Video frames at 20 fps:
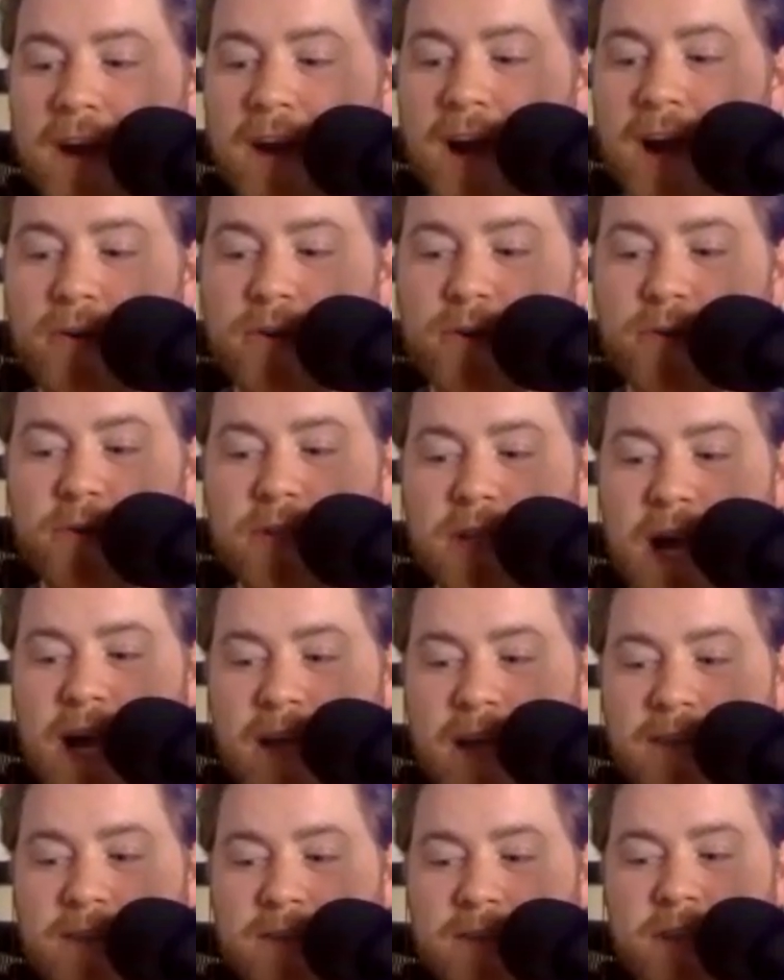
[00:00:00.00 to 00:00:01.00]
How are you
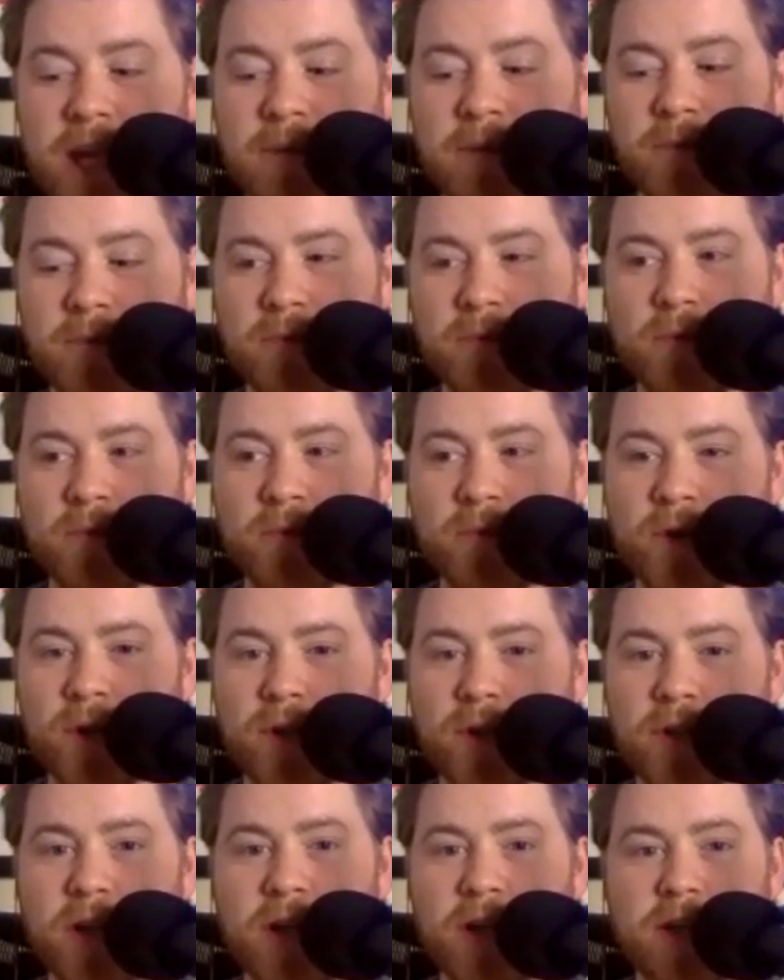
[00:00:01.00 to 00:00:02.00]
attacking this game, and what are
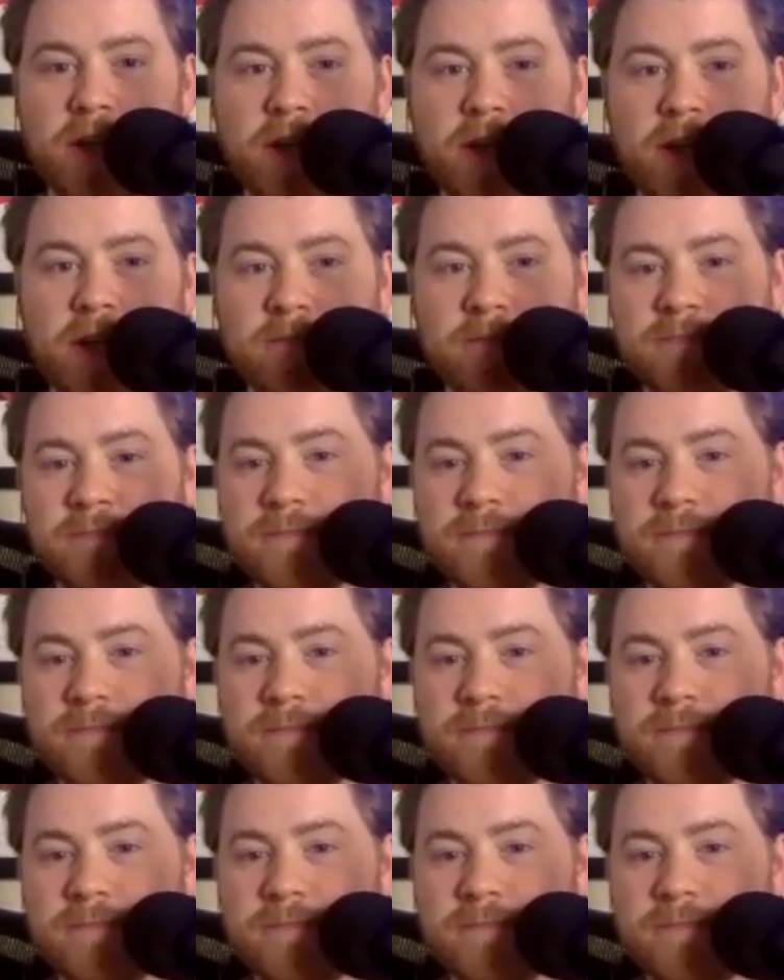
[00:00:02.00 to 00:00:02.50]
you liking here?